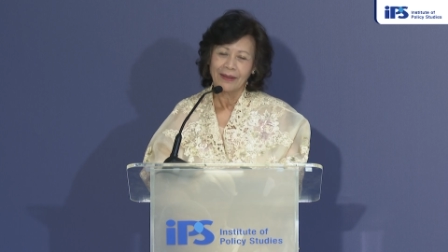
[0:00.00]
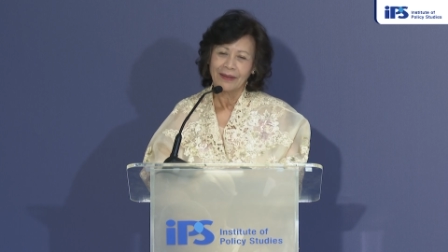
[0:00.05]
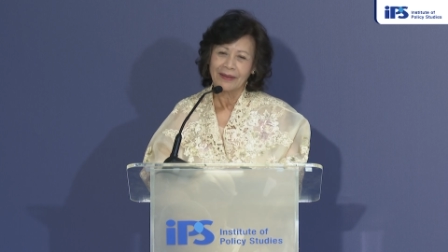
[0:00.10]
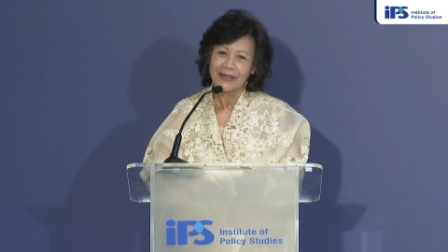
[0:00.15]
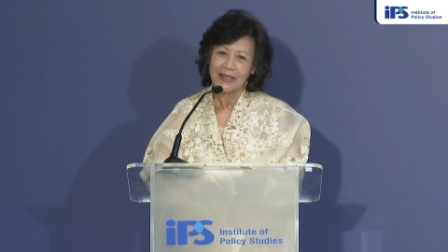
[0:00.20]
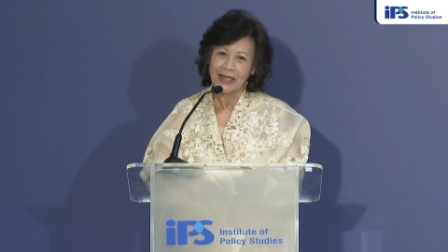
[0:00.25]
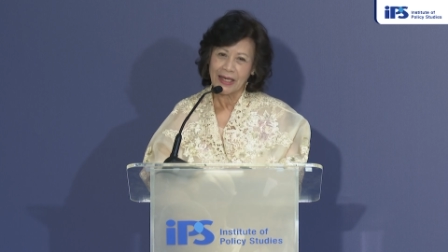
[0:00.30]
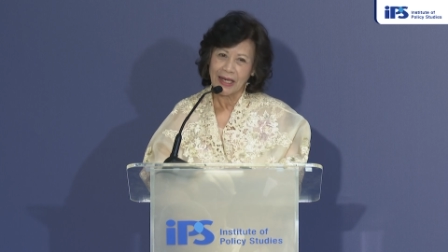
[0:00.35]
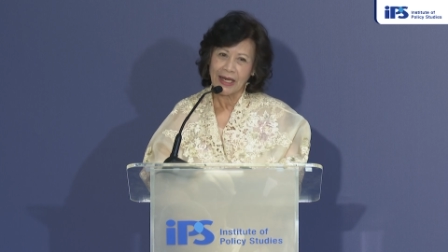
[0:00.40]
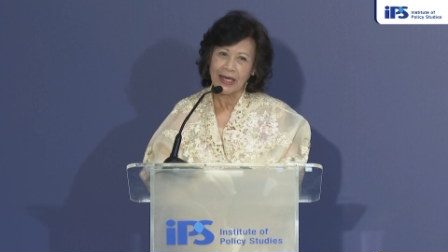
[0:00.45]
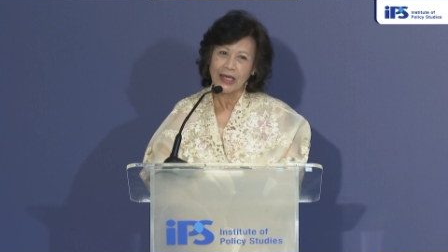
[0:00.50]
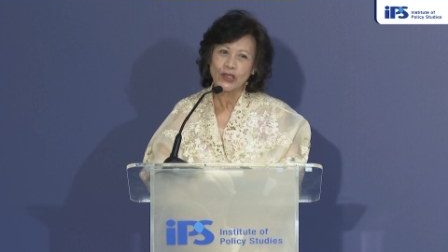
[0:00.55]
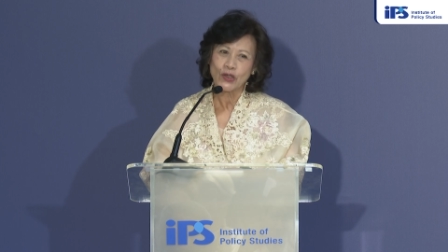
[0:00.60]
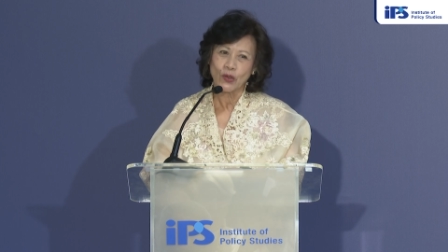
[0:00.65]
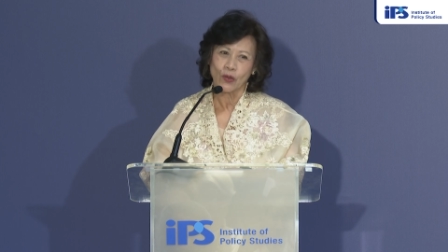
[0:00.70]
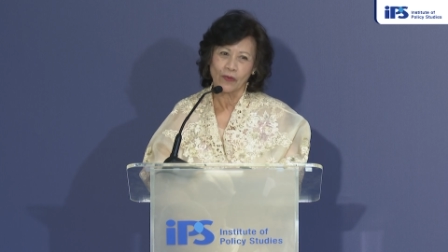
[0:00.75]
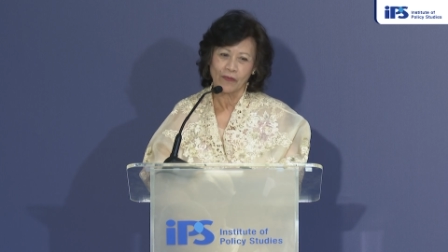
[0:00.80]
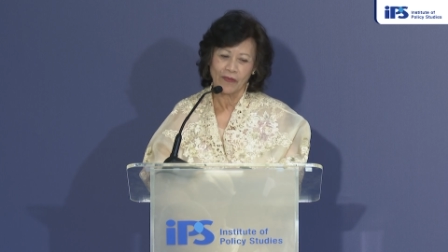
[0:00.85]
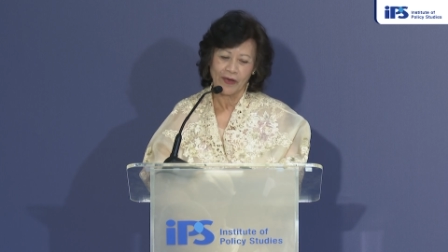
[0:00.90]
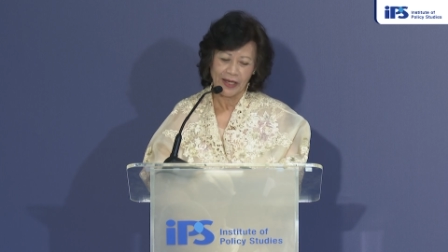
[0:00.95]
delayed
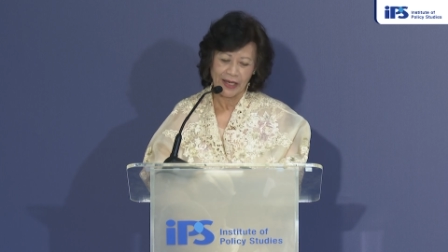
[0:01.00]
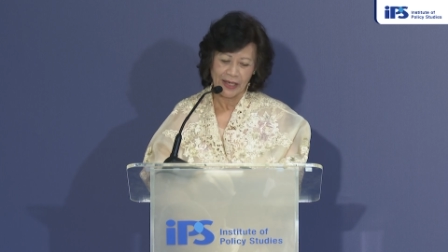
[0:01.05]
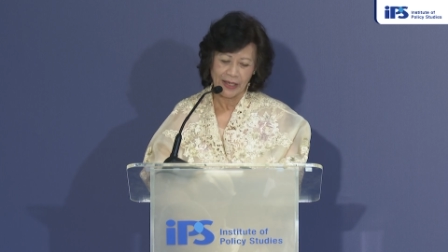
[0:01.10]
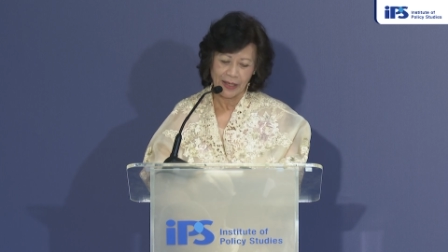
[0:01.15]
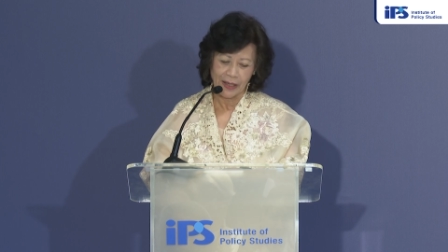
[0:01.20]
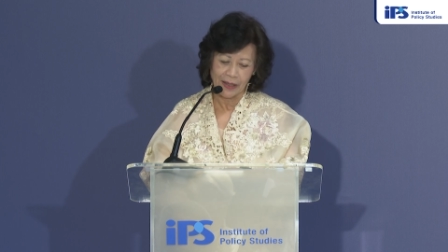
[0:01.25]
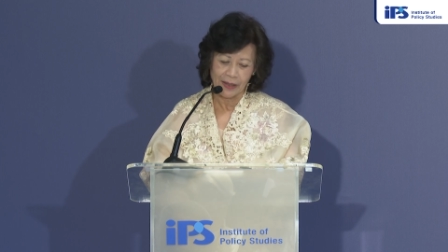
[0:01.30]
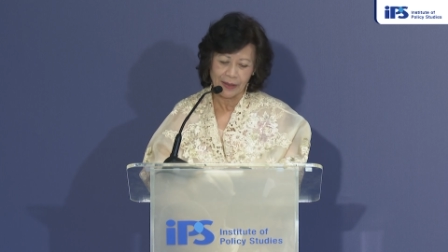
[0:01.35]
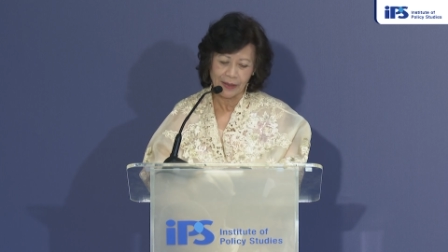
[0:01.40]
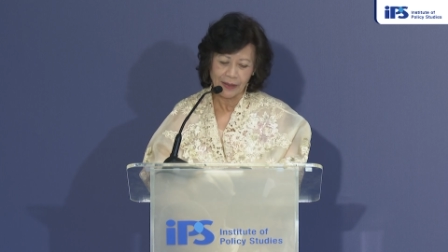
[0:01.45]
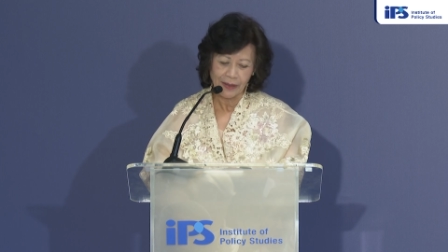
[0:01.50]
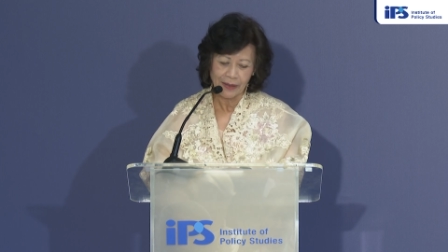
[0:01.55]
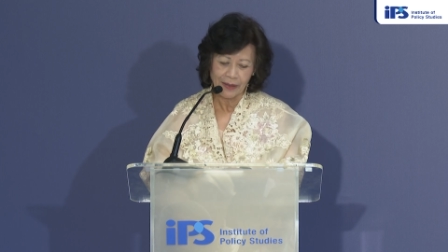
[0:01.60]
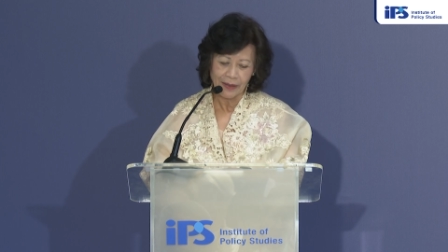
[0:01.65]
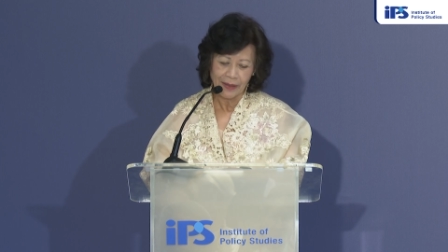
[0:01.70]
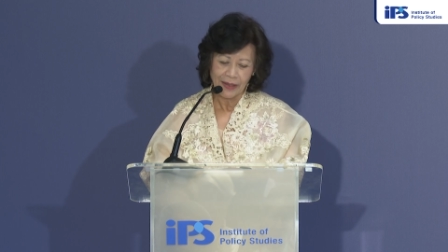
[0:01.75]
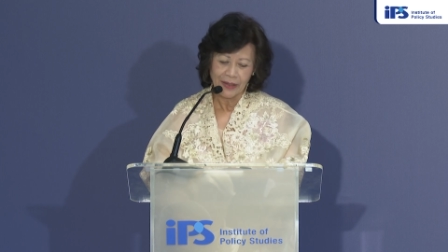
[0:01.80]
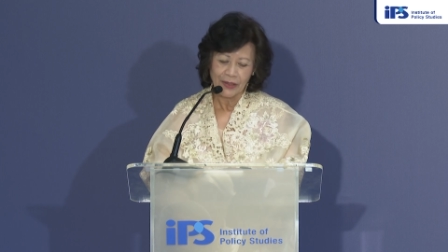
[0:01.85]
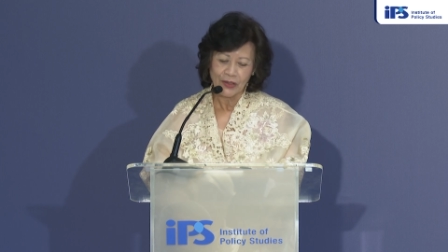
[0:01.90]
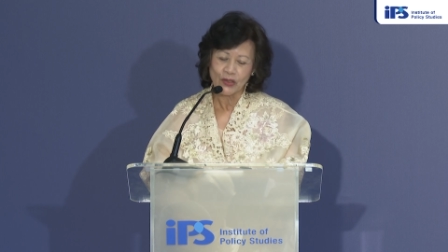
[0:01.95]
over a year
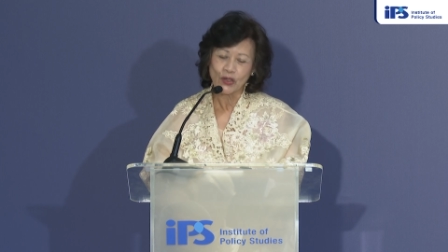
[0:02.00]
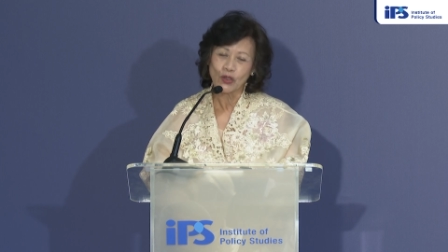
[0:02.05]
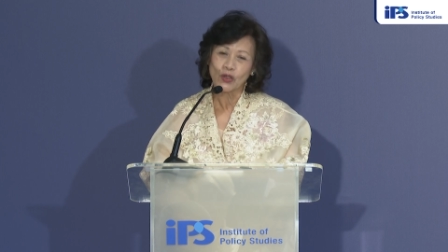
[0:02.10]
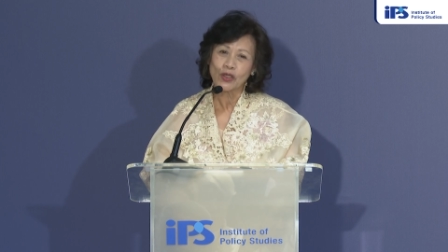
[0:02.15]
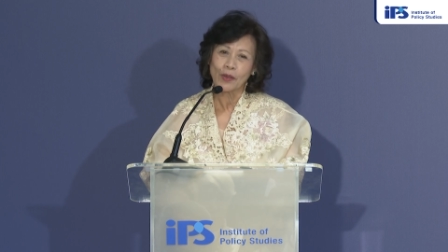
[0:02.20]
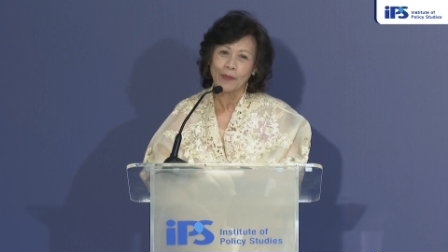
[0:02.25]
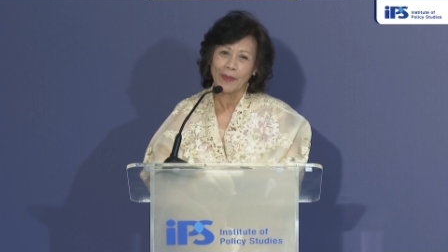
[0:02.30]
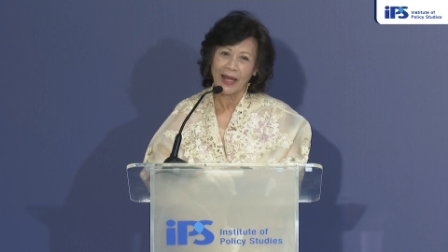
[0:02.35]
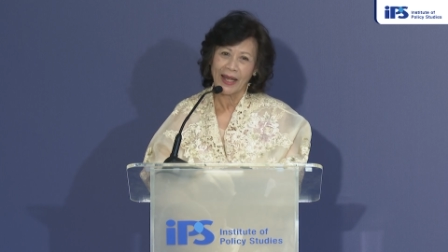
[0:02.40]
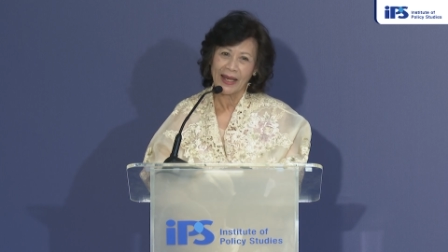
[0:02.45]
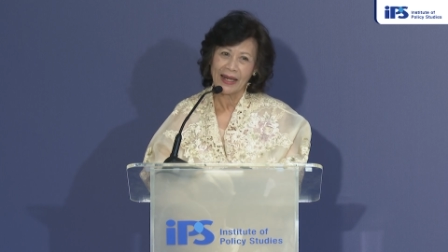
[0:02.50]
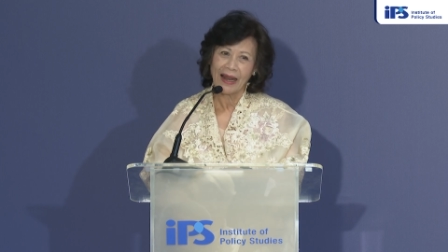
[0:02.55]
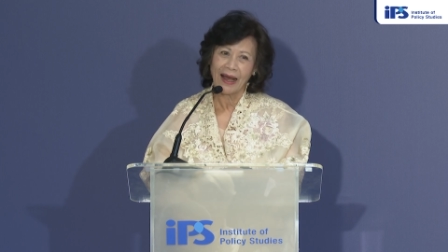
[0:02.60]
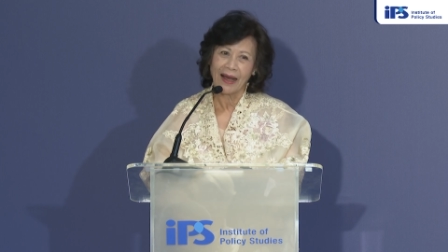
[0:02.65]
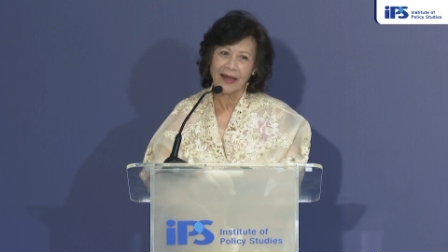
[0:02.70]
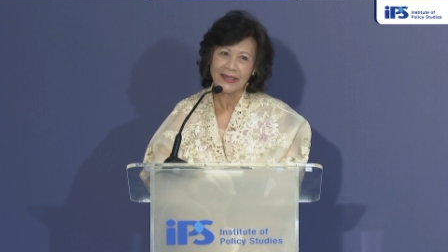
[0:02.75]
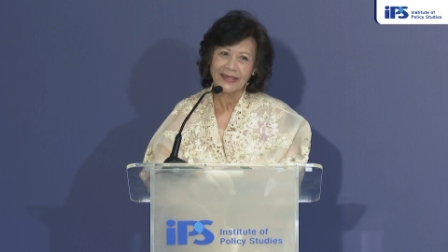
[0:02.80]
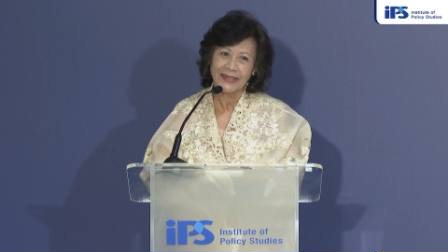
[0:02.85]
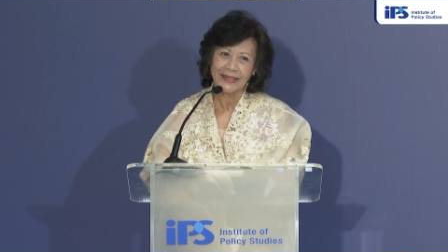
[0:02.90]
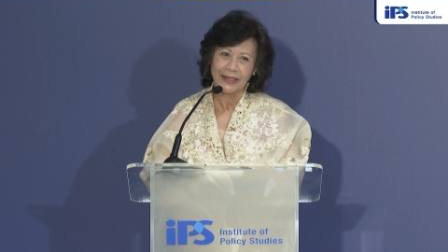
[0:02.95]
due to my
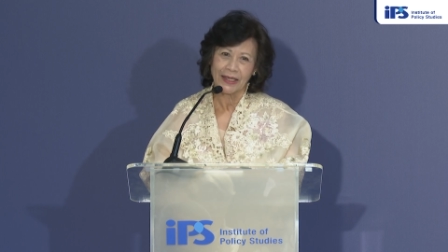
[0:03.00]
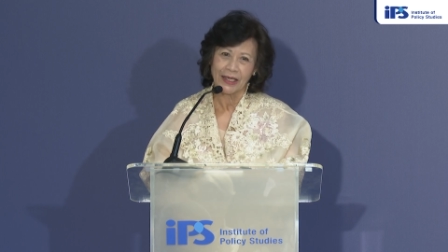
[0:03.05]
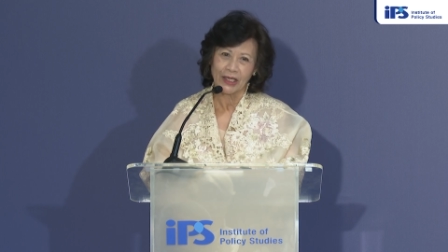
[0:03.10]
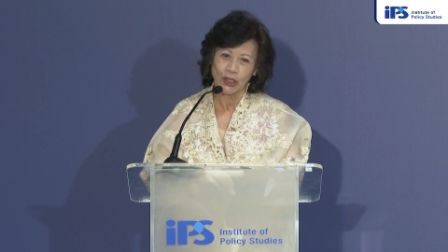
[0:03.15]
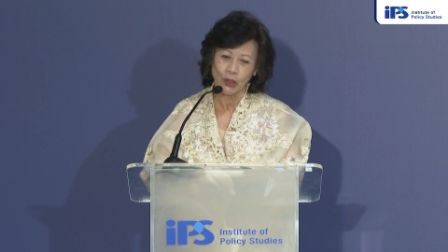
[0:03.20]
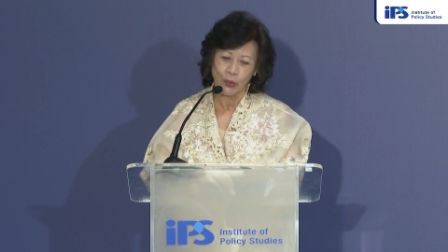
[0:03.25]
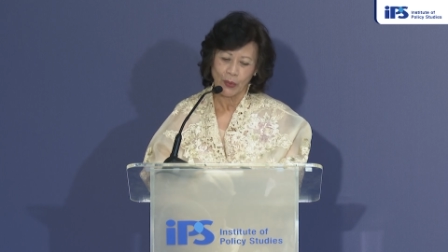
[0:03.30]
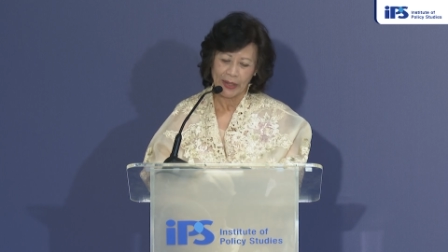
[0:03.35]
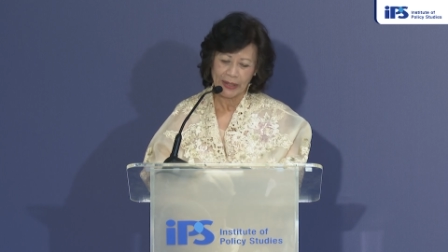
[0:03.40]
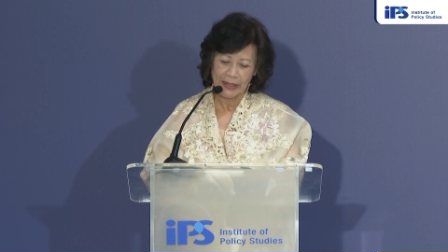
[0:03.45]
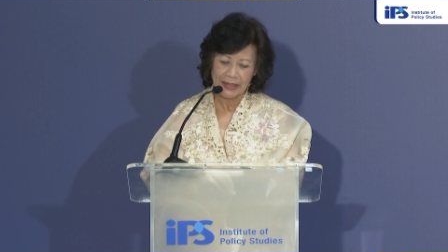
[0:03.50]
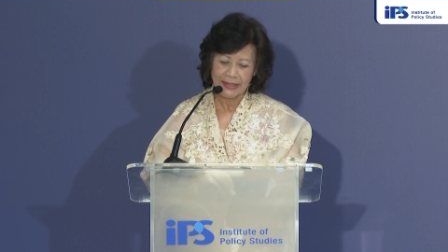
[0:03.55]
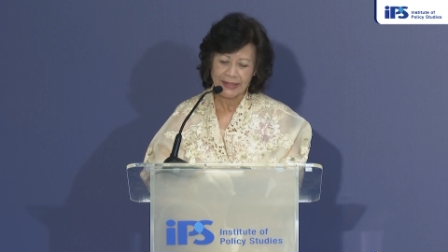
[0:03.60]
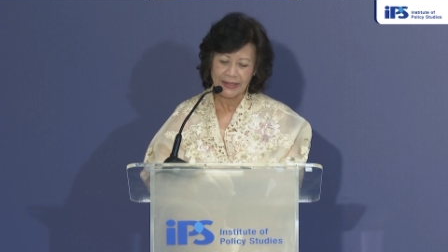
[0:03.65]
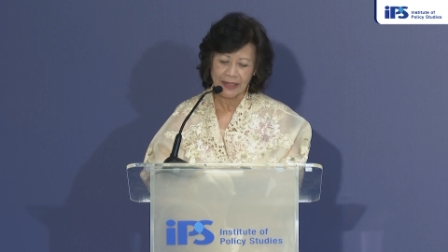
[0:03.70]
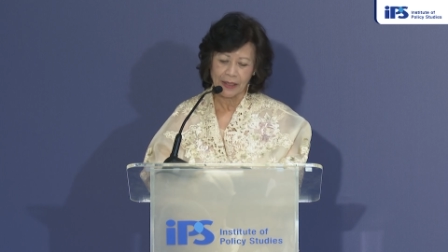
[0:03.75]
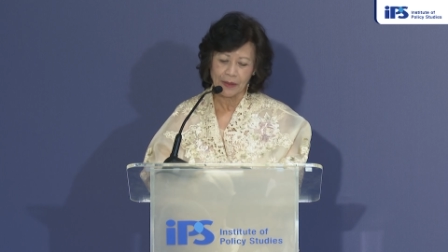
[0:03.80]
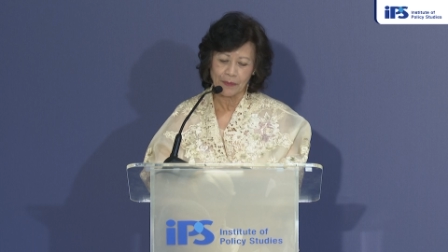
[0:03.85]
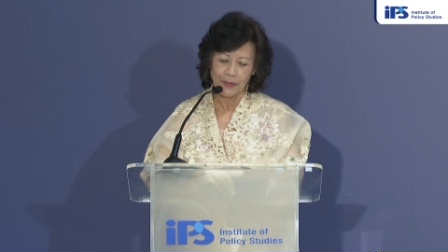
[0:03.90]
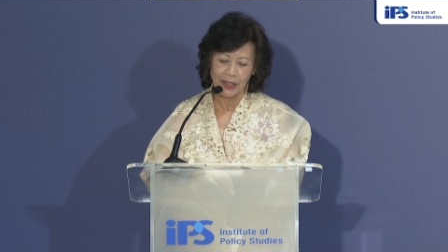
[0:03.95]
last UN
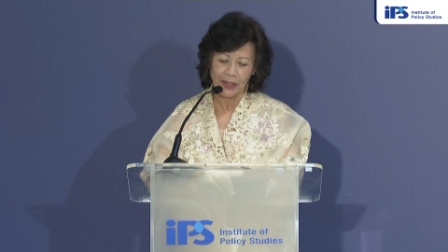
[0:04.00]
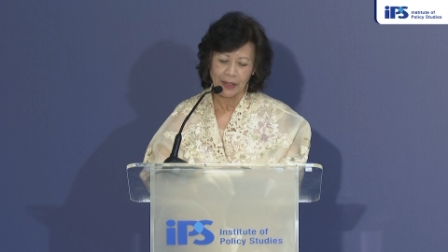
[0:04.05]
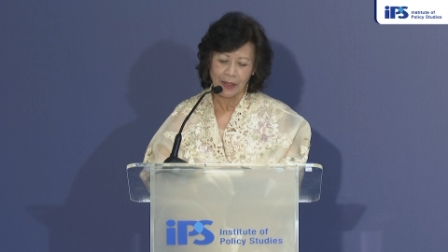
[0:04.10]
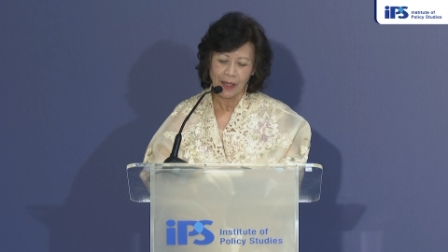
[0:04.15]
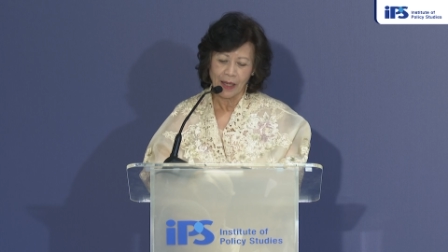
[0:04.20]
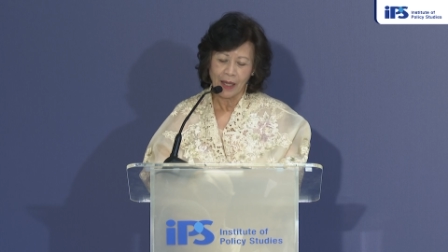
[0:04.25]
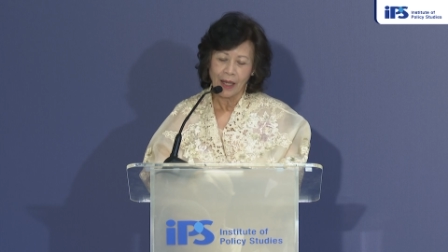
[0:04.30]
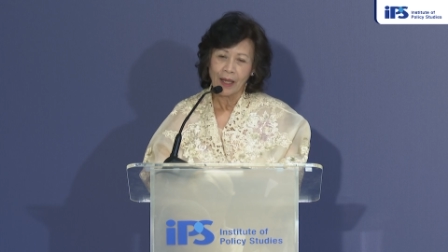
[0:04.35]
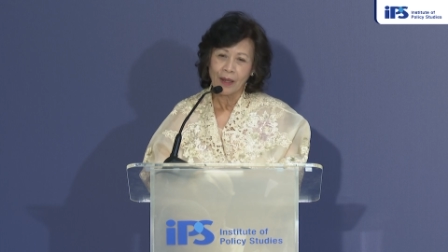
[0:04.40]
assignment.